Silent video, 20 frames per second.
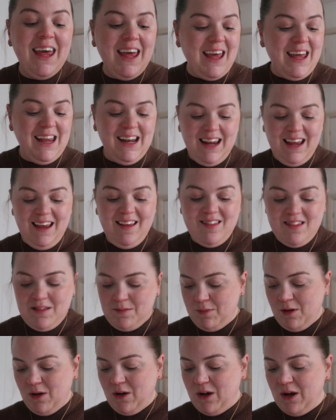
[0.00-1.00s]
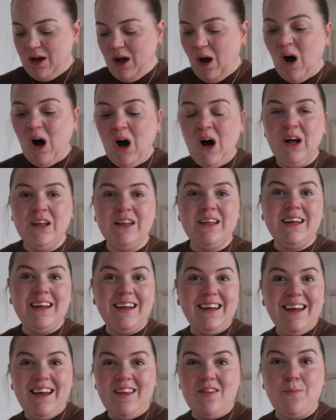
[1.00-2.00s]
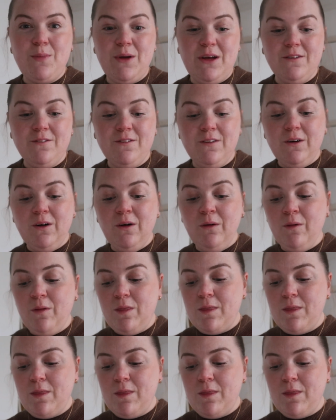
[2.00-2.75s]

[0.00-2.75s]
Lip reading: it is on, it's beautiful.